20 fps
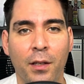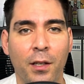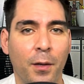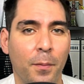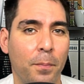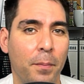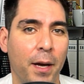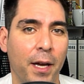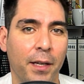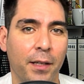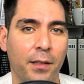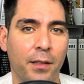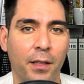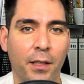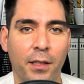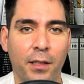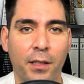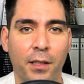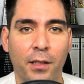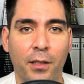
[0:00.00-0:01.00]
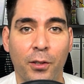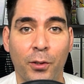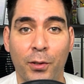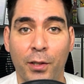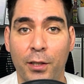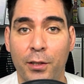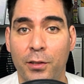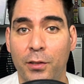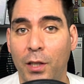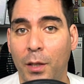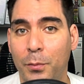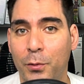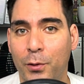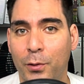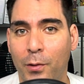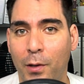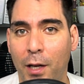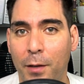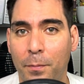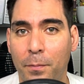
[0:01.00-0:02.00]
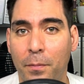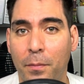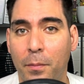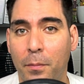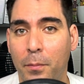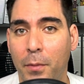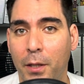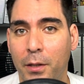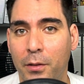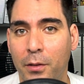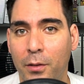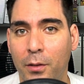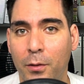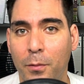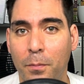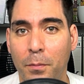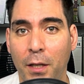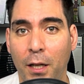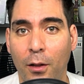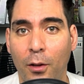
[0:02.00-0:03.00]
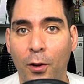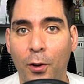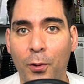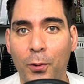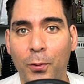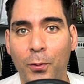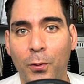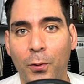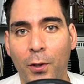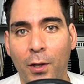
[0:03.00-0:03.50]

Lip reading: by clicking on the subscribe button below.